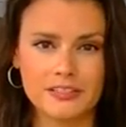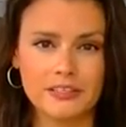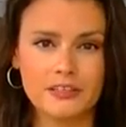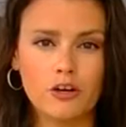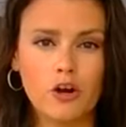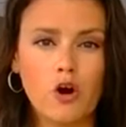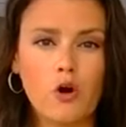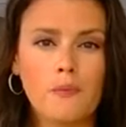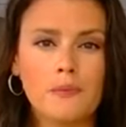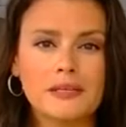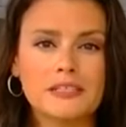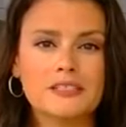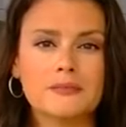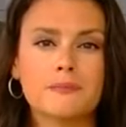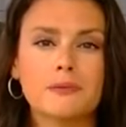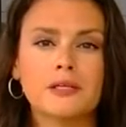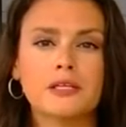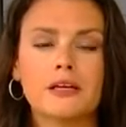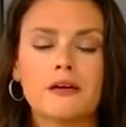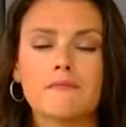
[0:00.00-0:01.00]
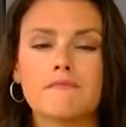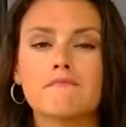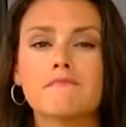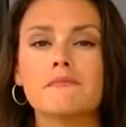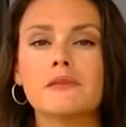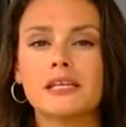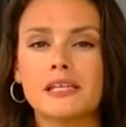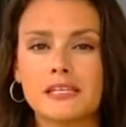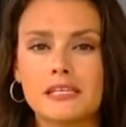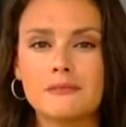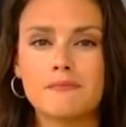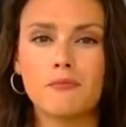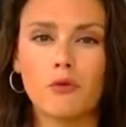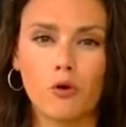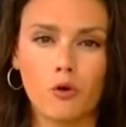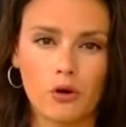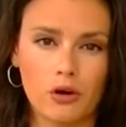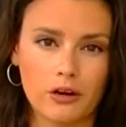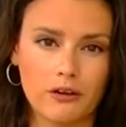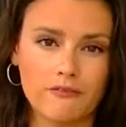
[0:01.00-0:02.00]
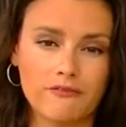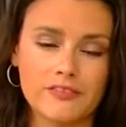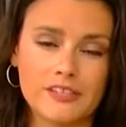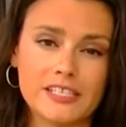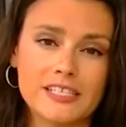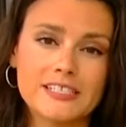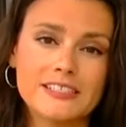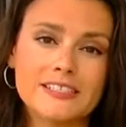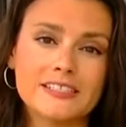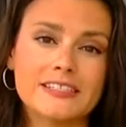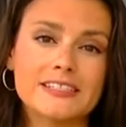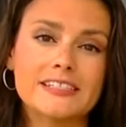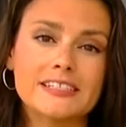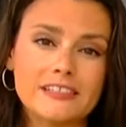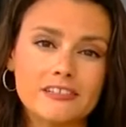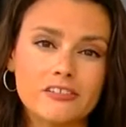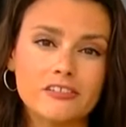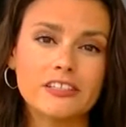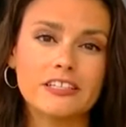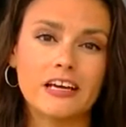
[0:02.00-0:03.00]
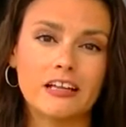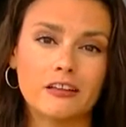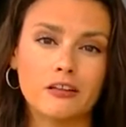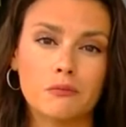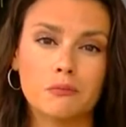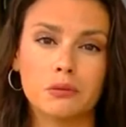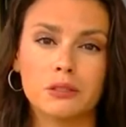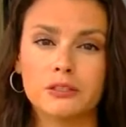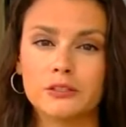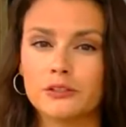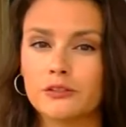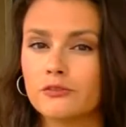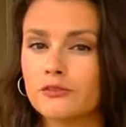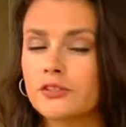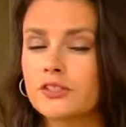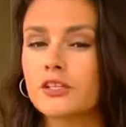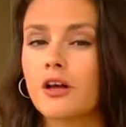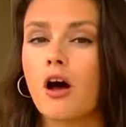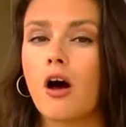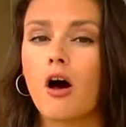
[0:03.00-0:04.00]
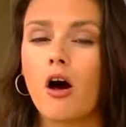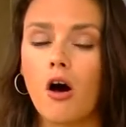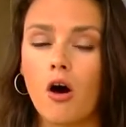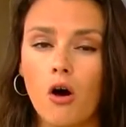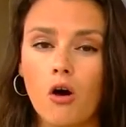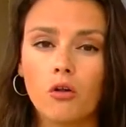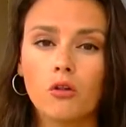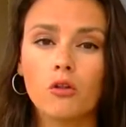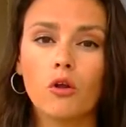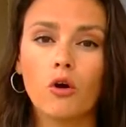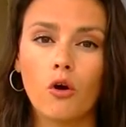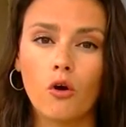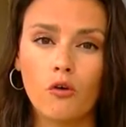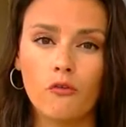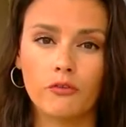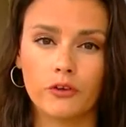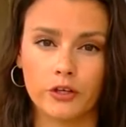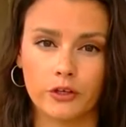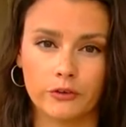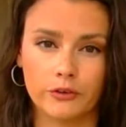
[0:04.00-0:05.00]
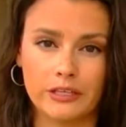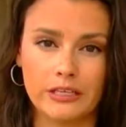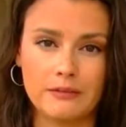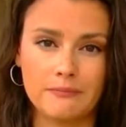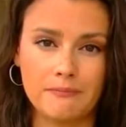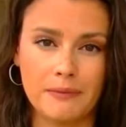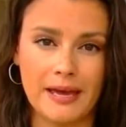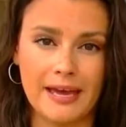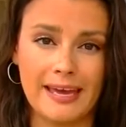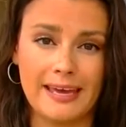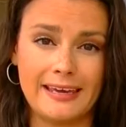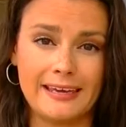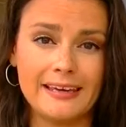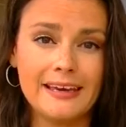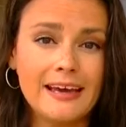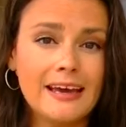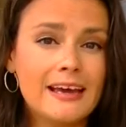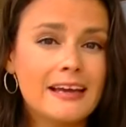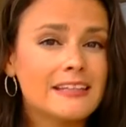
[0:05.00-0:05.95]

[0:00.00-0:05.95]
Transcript: they're hoping to put up many more of these little yellow balloons all over Green Bay